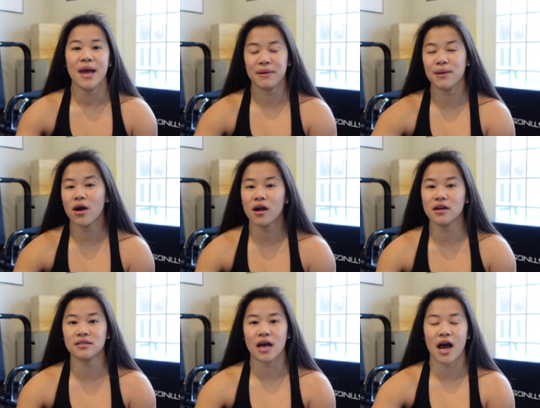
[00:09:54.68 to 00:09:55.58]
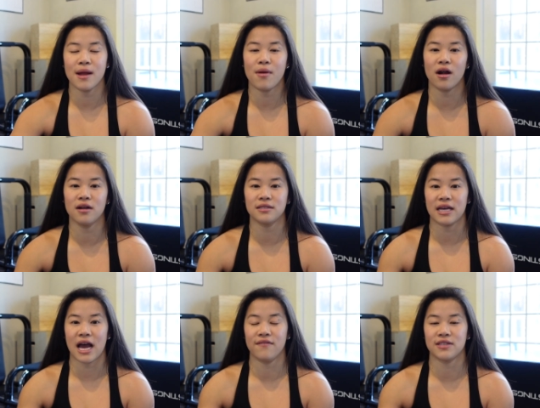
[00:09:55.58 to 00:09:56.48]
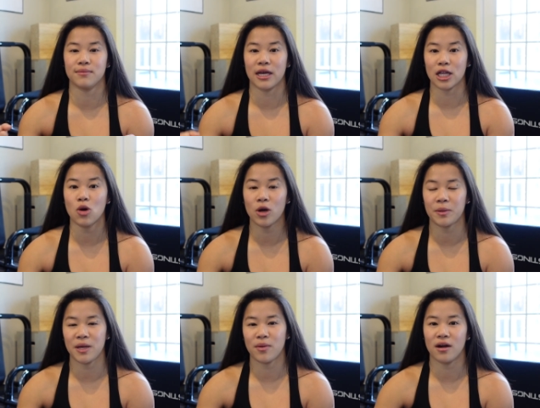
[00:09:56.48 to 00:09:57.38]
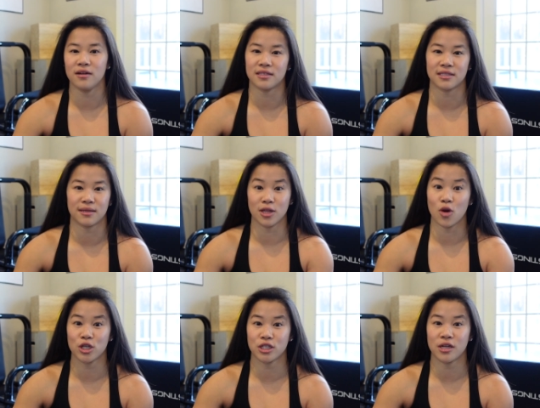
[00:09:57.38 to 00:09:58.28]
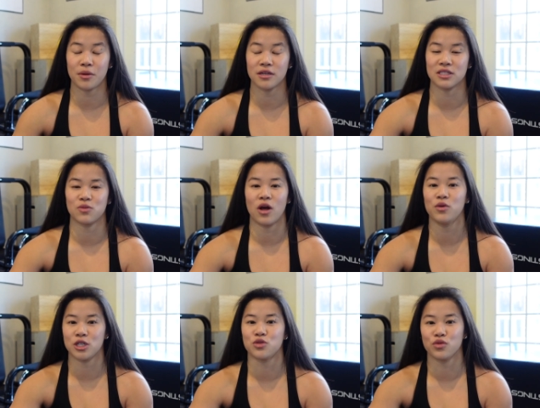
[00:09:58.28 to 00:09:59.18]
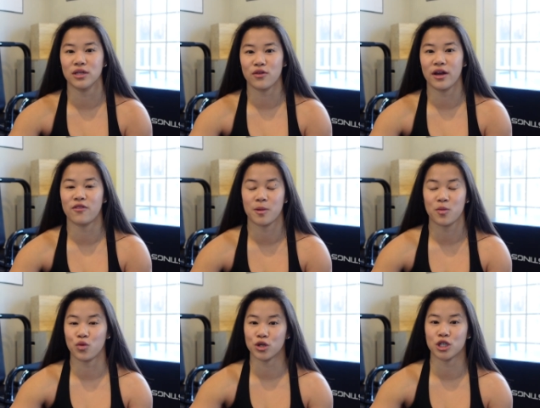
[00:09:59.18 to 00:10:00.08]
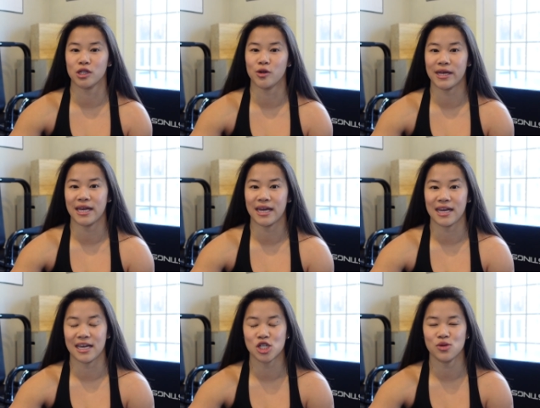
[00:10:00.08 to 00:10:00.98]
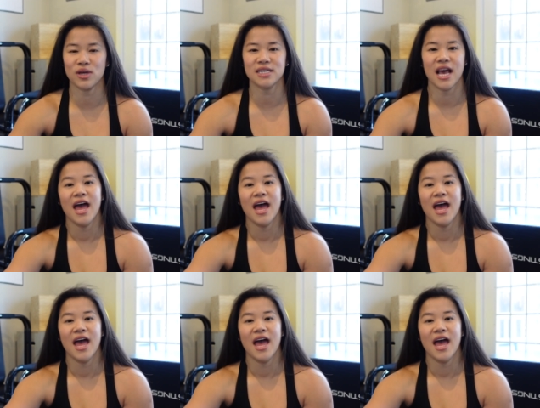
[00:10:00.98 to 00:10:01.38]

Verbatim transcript: P bars, high bars. They have some like lower P bars and some lower chin up bars as well, which is really great for people who are just learning and getting into it.